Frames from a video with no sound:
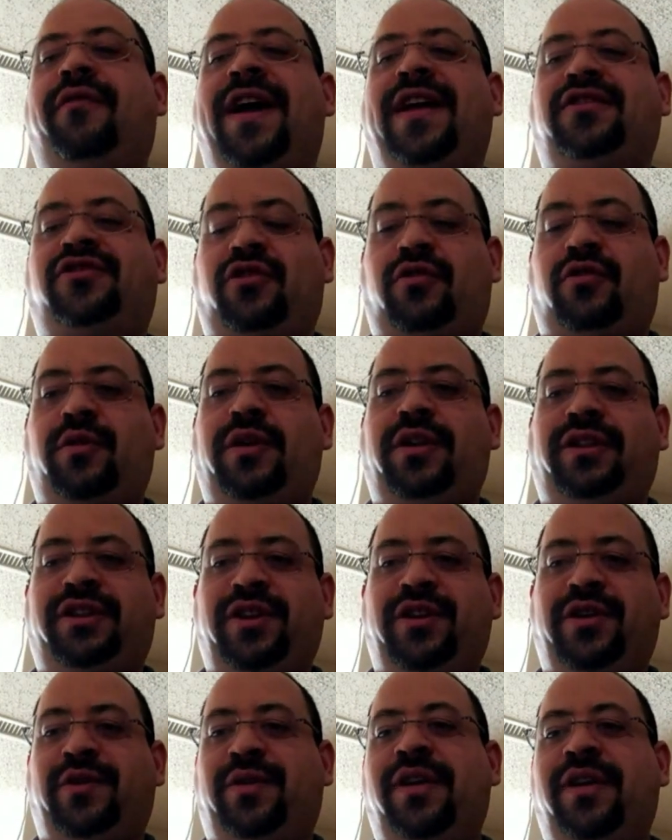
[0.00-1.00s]
new
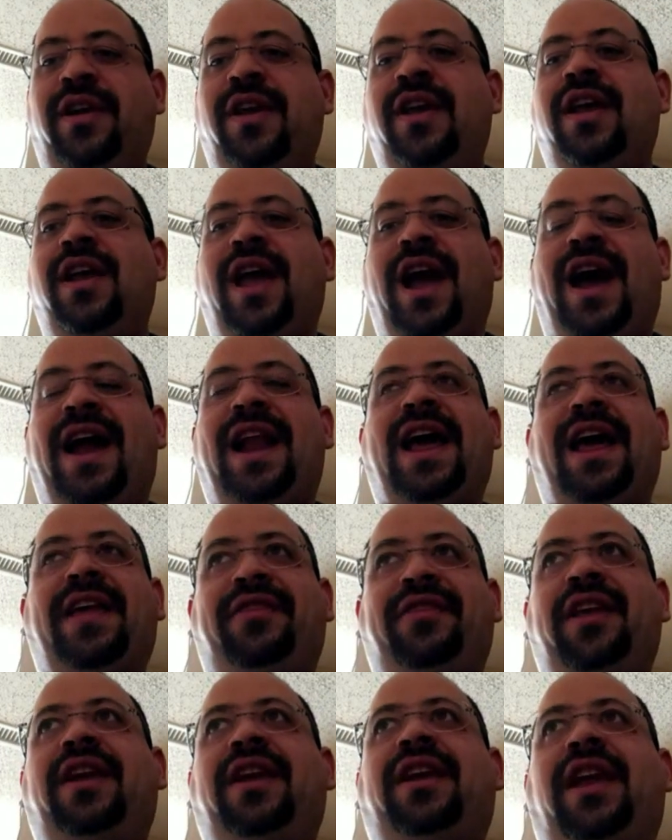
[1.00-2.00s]
venture will do,
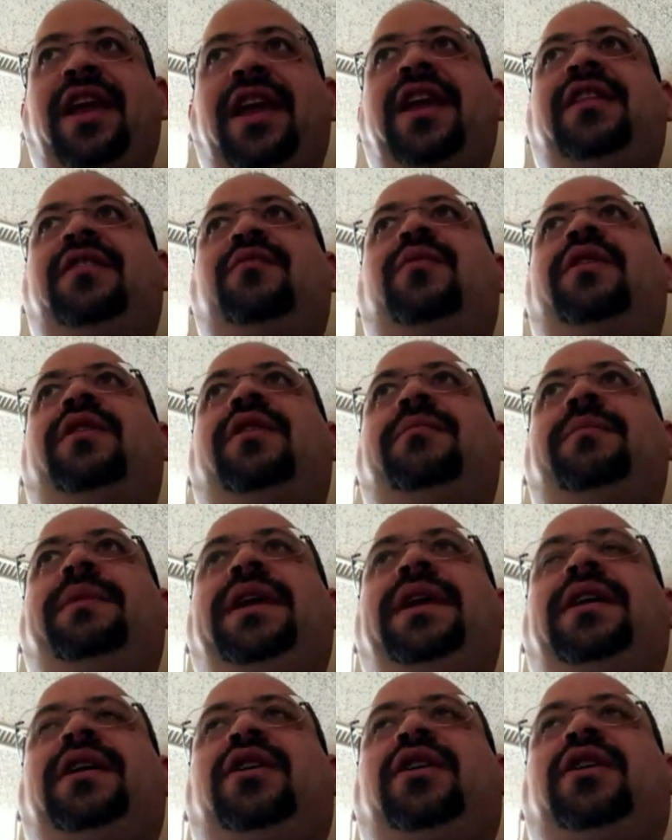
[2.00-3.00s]
and I think it will
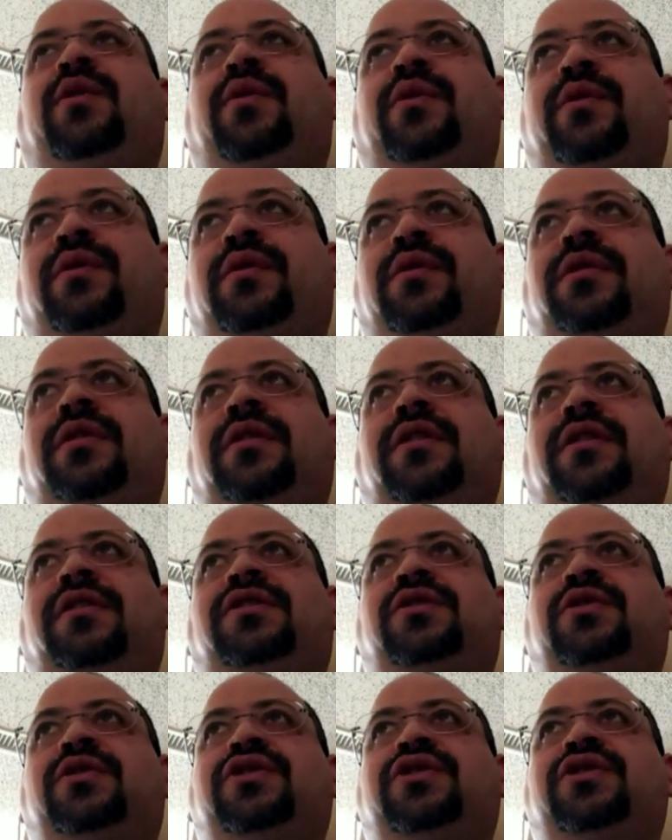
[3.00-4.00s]
be cool
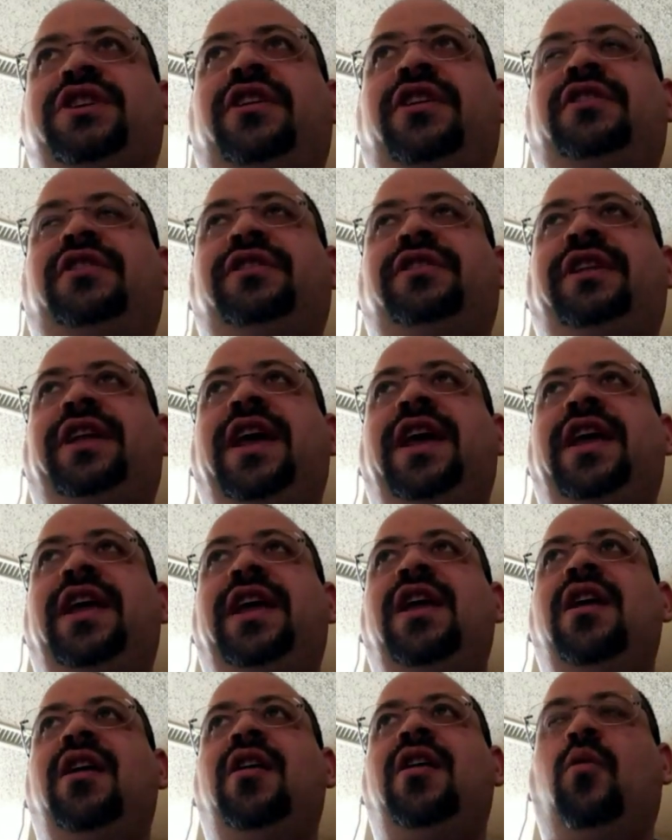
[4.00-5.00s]
to share today
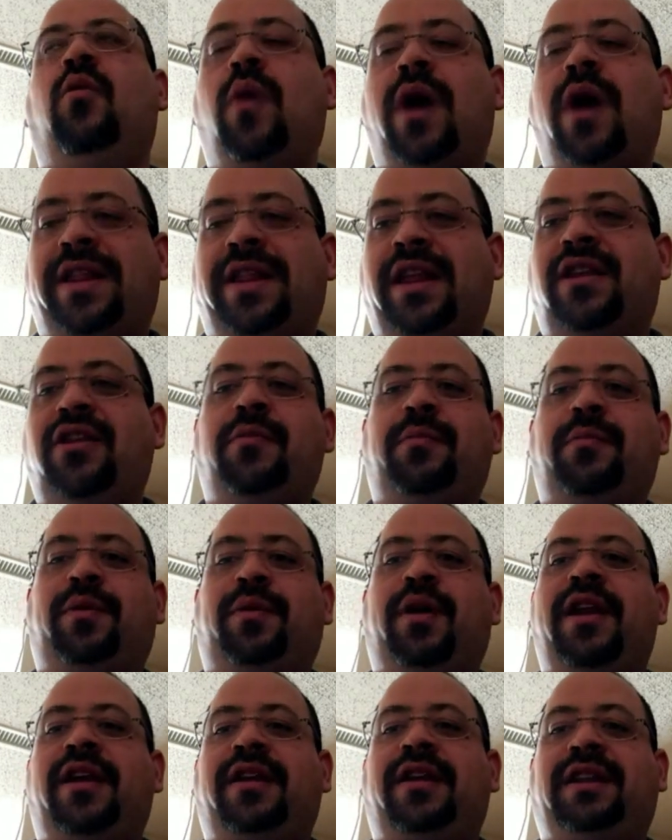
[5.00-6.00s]
what the new
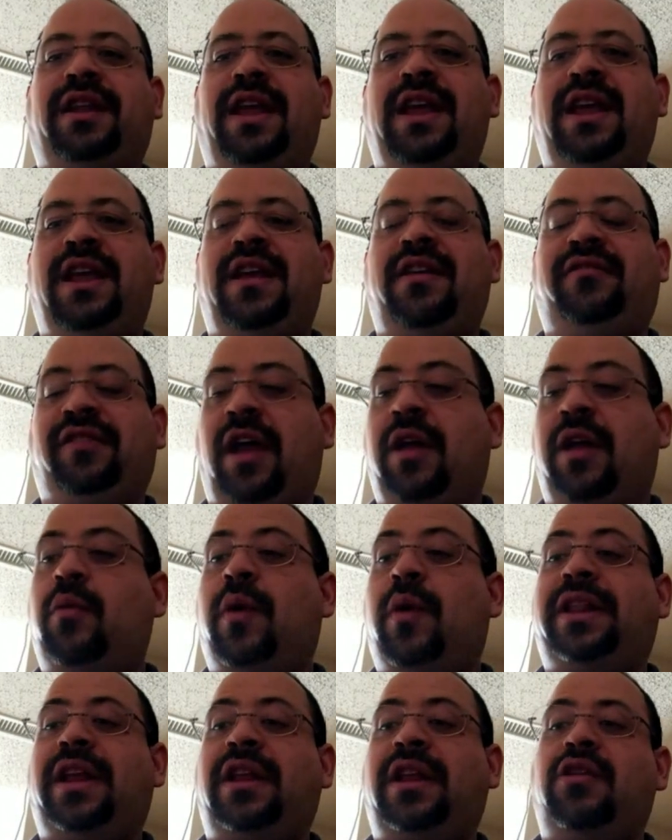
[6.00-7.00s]
product is and
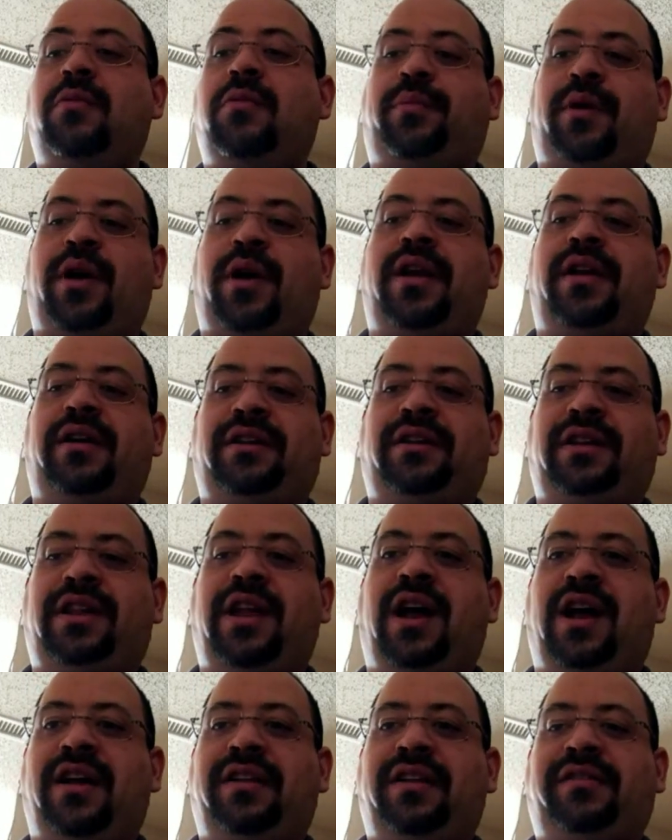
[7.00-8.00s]
what the new product
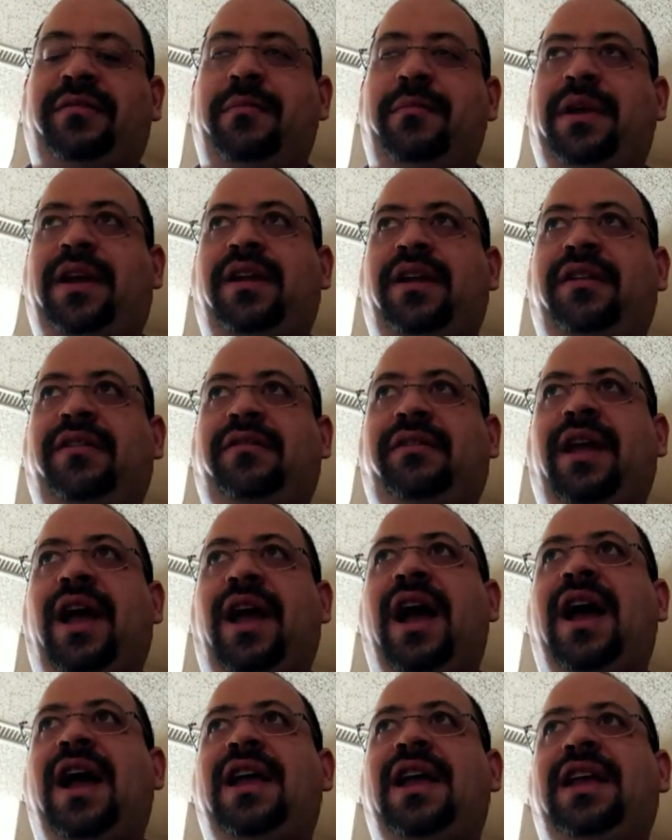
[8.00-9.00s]
does, because
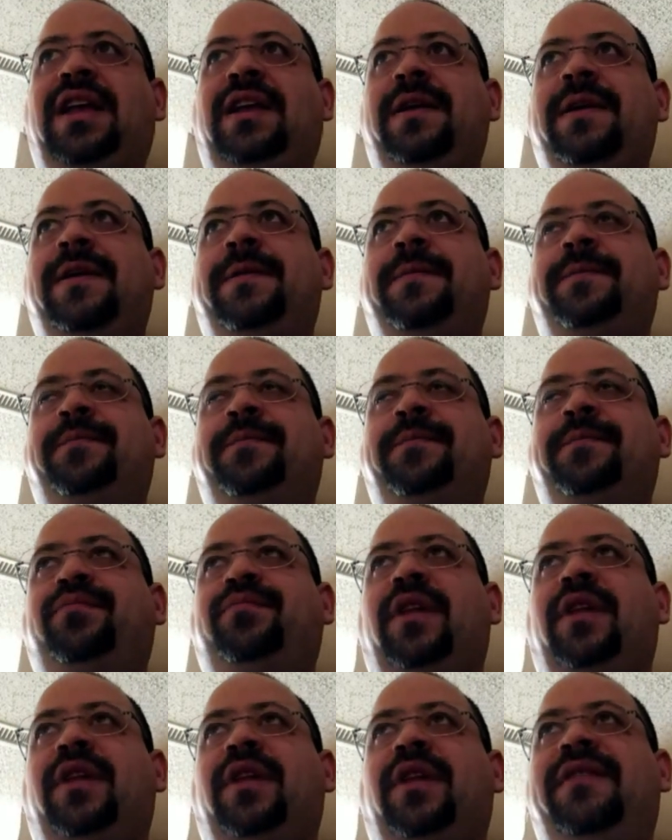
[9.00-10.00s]
I
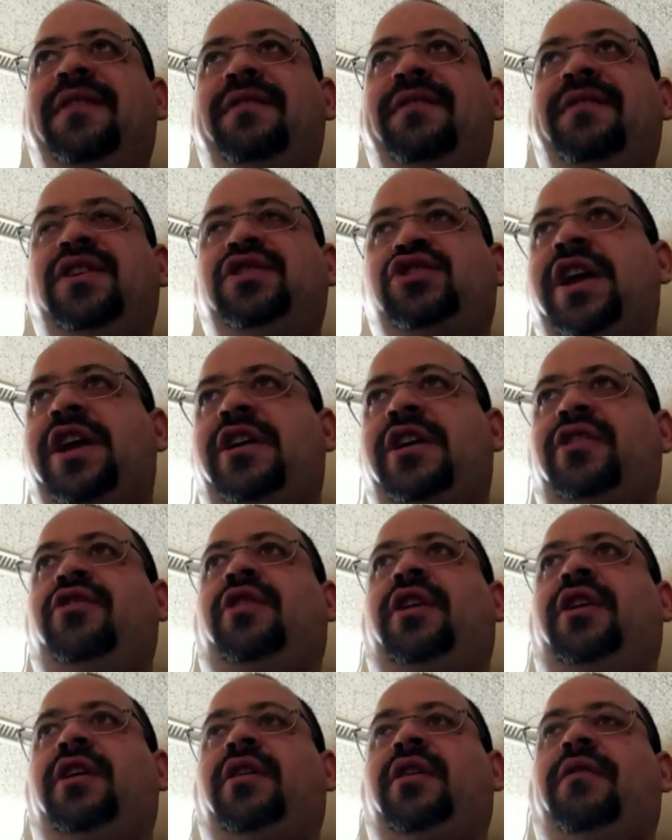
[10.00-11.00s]
even shared
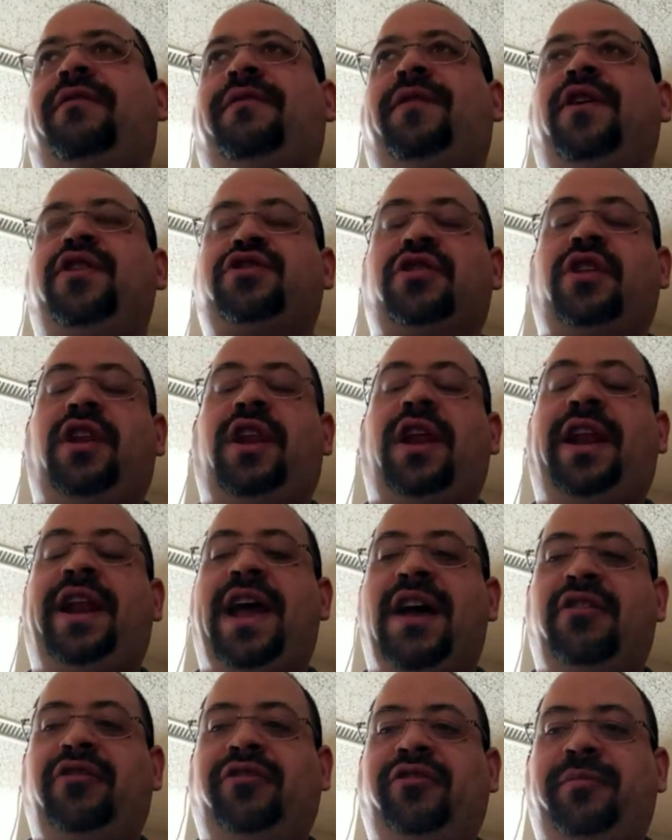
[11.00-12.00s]
your official
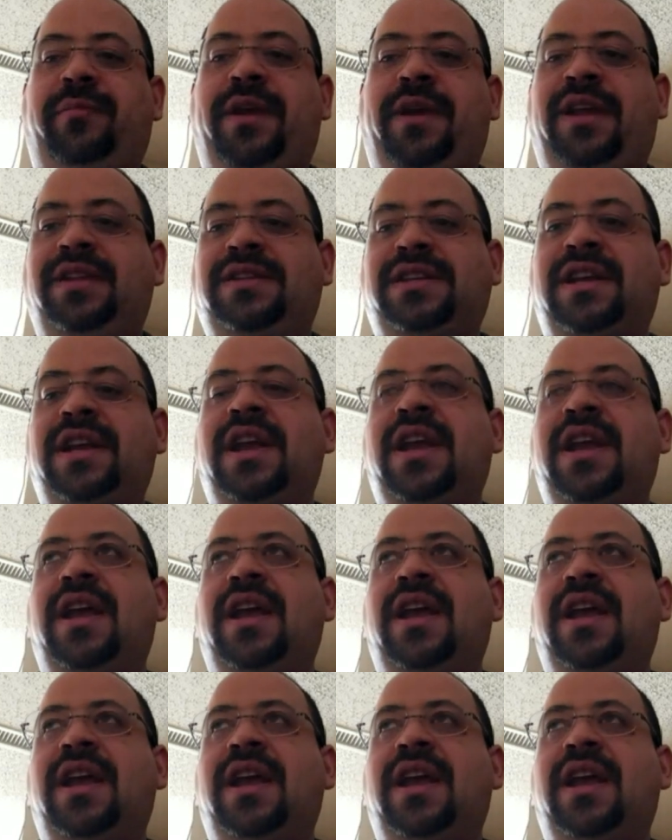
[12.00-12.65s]
announcement